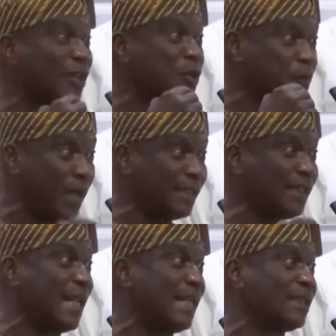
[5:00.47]

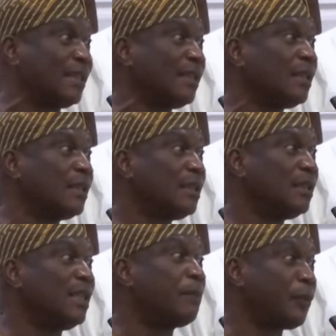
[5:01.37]
expect that
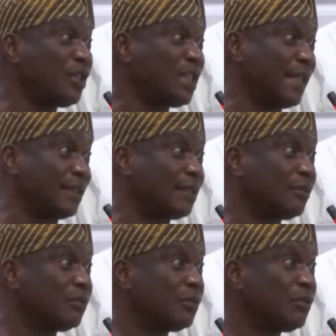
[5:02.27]
the process
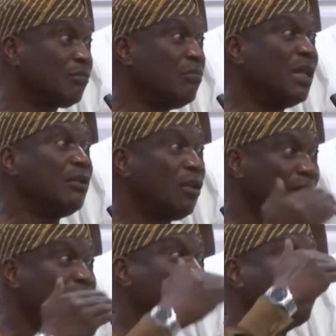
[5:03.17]
will
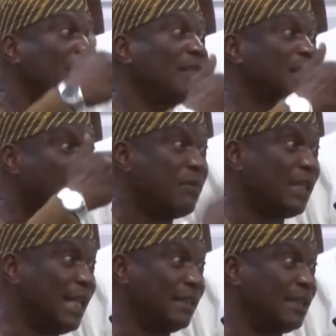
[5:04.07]
not necessarily
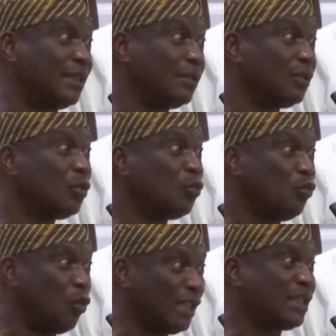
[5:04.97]
terminate
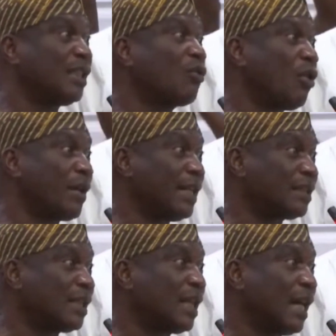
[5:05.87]
with the
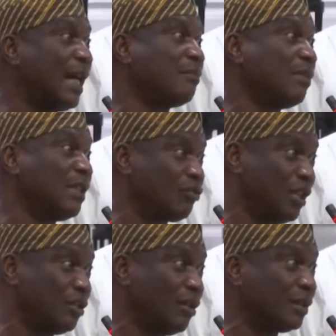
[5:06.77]
current
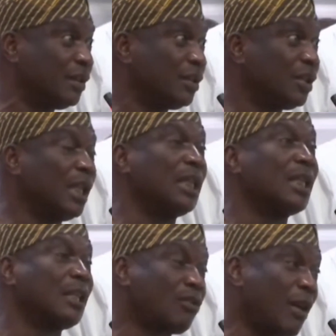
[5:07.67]
administration.
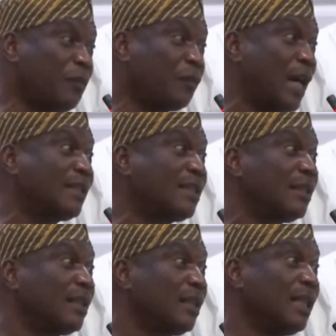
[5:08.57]
In actual fact,
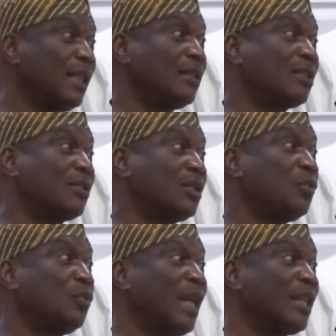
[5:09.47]

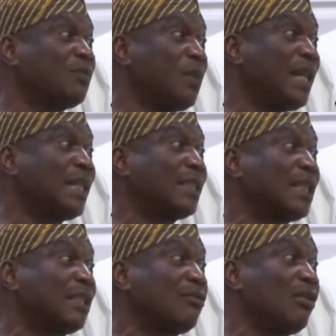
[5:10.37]
we expect
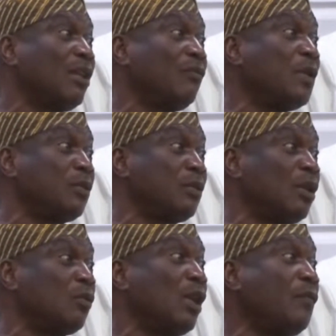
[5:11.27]
that
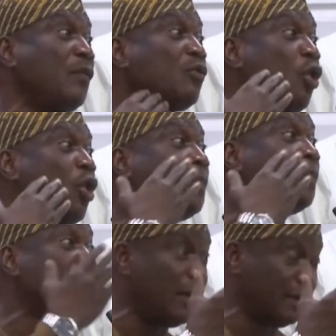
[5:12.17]
it will even go
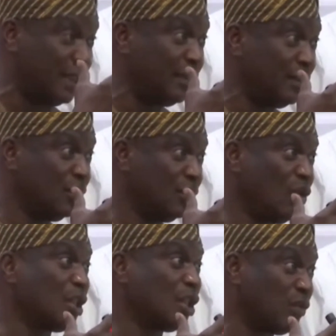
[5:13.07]
beyond
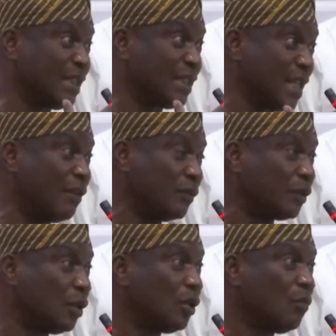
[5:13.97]

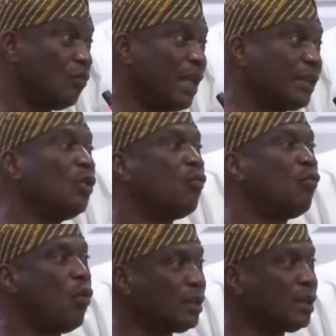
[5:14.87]
2027. But
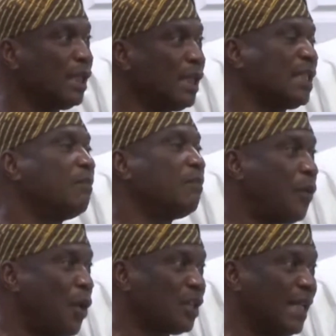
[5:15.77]
what is
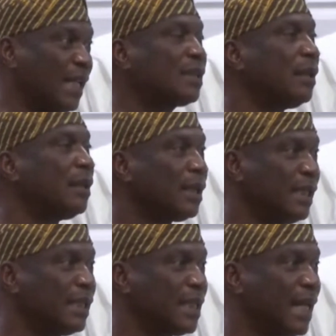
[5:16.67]
important
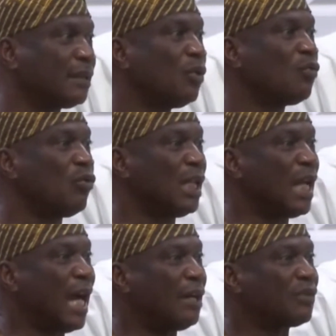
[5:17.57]
is that
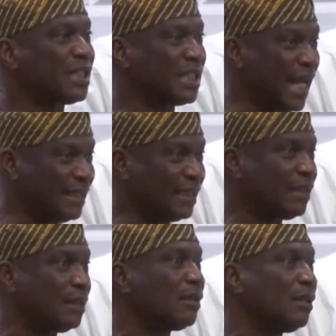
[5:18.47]
we have
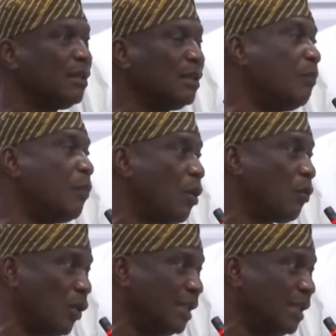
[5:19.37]
set the ball
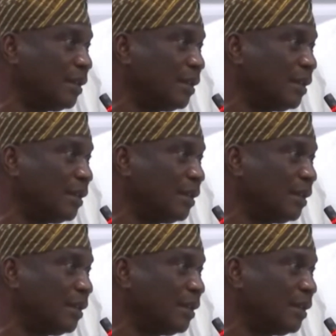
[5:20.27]
rolling.